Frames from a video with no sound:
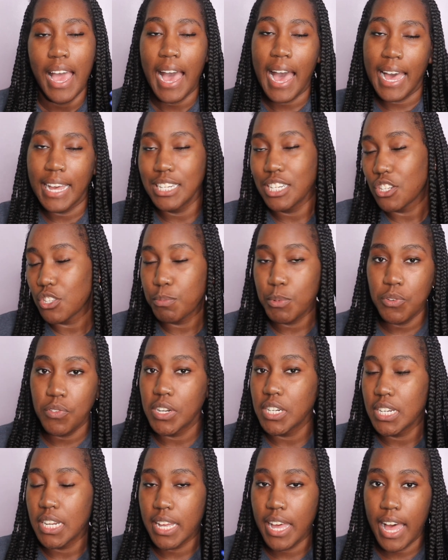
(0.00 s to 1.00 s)
I just be
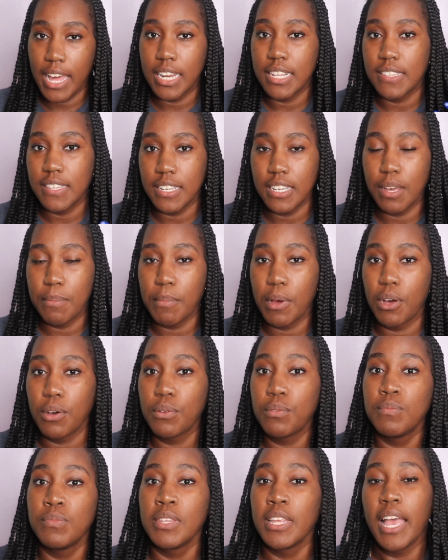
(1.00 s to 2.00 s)
ready to kind of take them
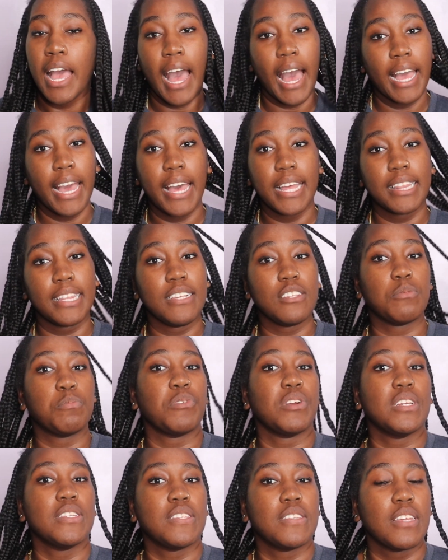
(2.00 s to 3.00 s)
out. I got these
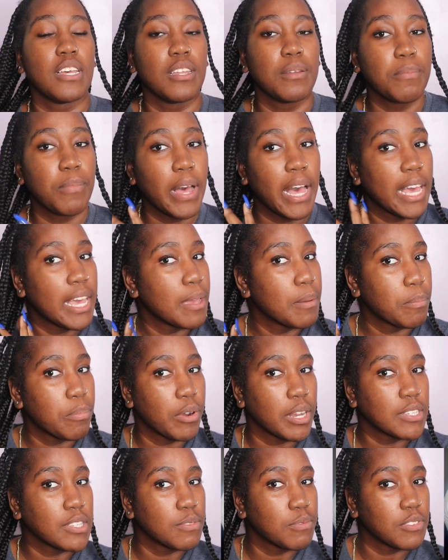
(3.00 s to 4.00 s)
braids done by
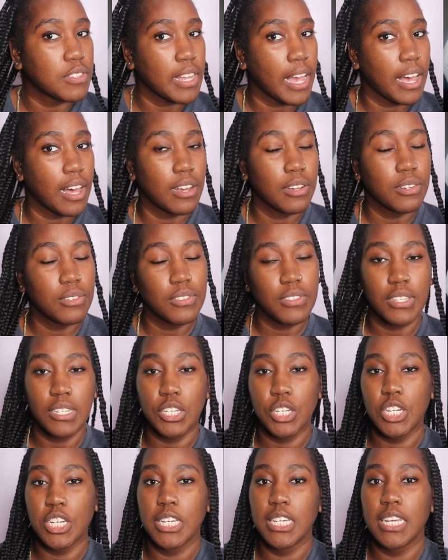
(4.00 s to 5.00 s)
Impressive Styles.
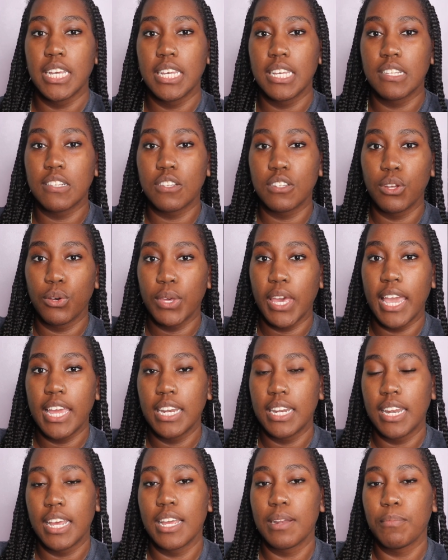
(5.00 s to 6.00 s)
She is
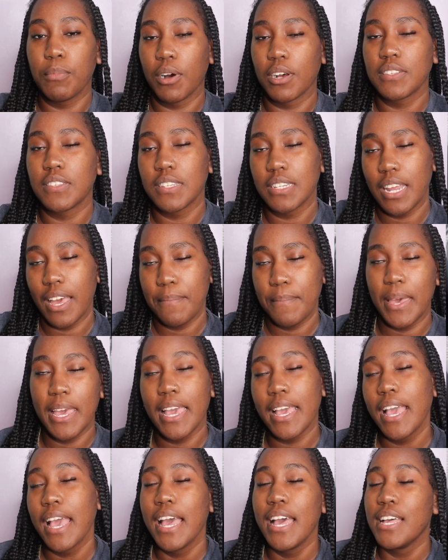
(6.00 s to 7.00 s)
located in Boston,
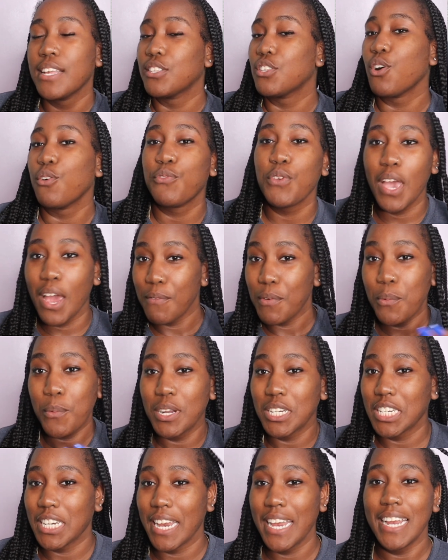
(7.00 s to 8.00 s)
MA. So if you ever
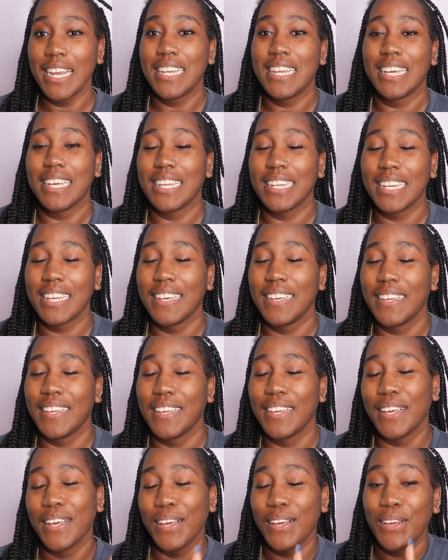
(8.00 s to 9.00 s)
want your hair done,
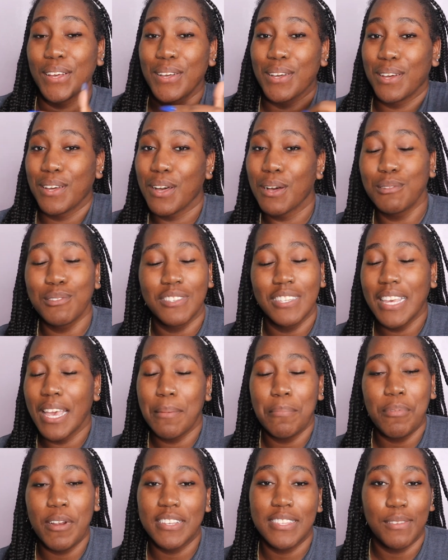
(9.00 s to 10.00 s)
go see
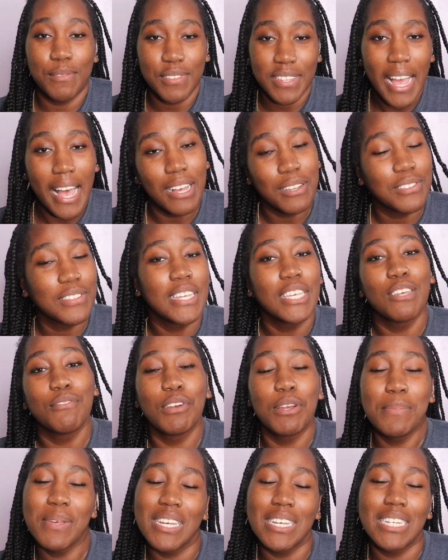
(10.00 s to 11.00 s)
Impressive Styles. Thank you
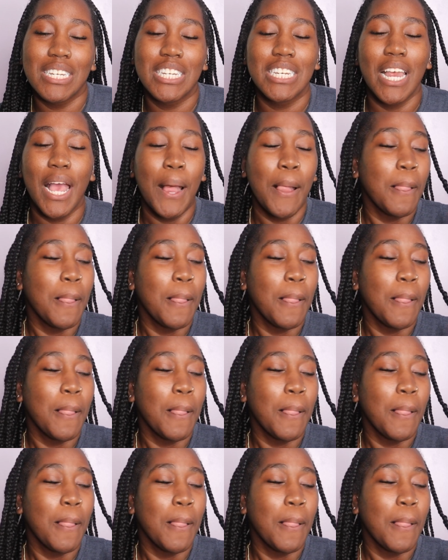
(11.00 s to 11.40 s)
very much.